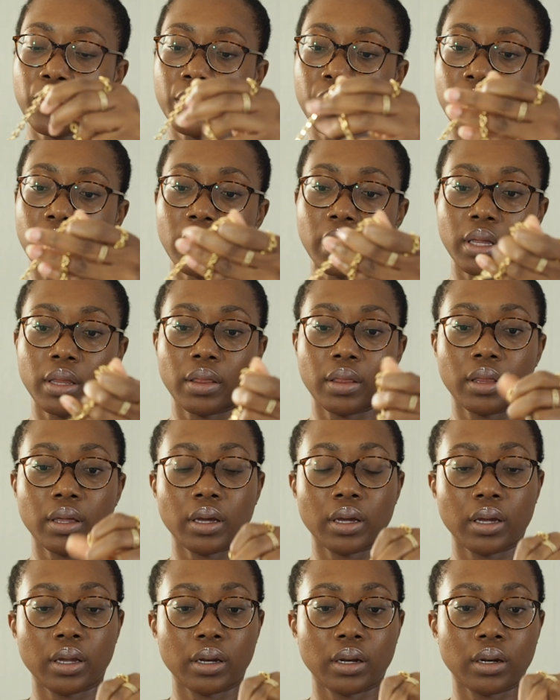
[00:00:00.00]
and
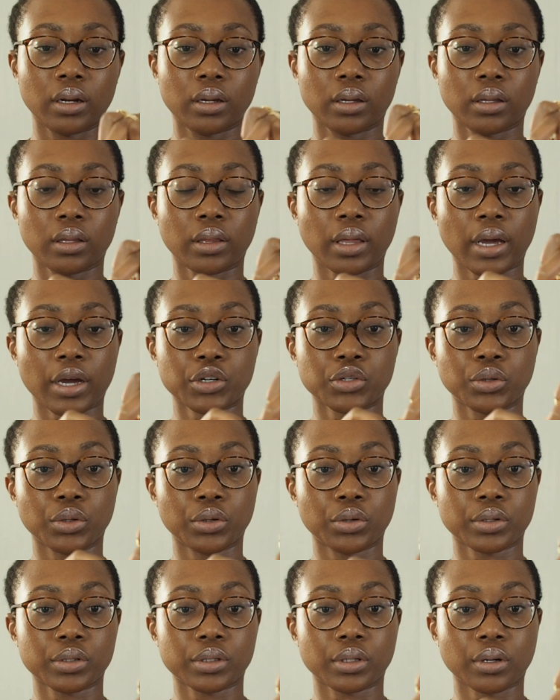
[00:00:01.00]
then the actual
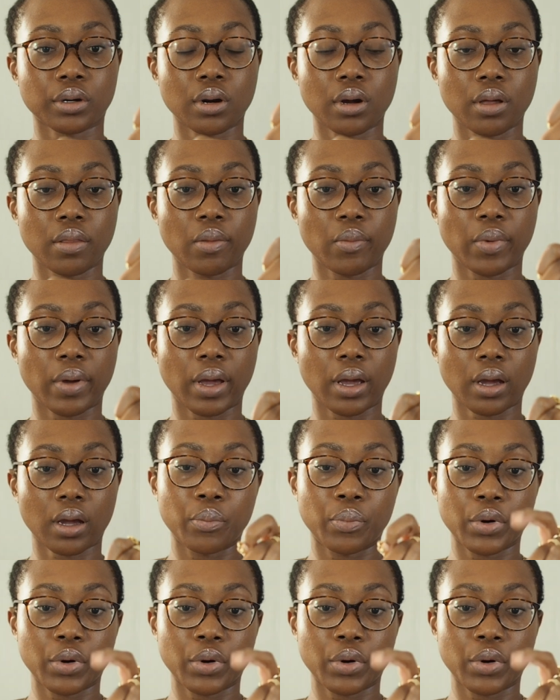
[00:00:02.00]
hooks that are on the back,